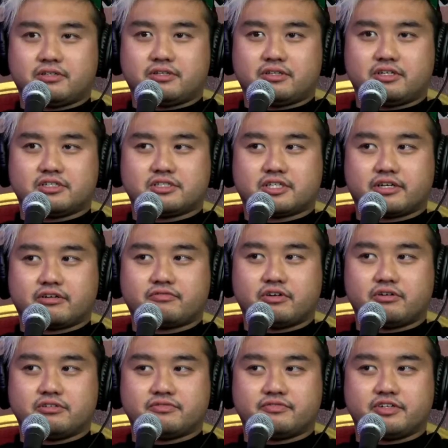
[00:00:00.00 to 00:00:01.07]
There's like
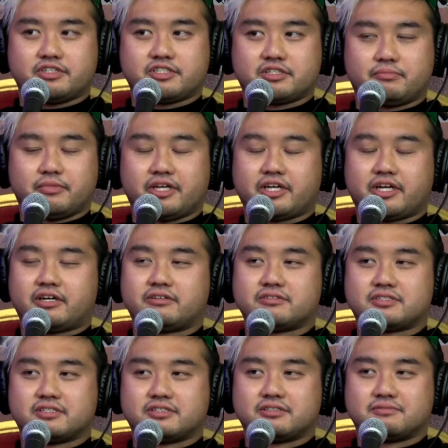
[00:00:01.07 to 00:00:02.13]
photos and videos of them making out.
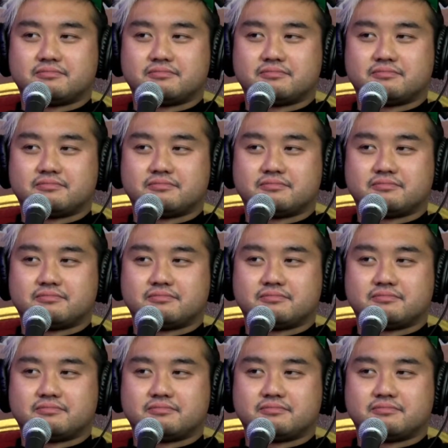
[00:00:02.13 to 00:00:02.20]
So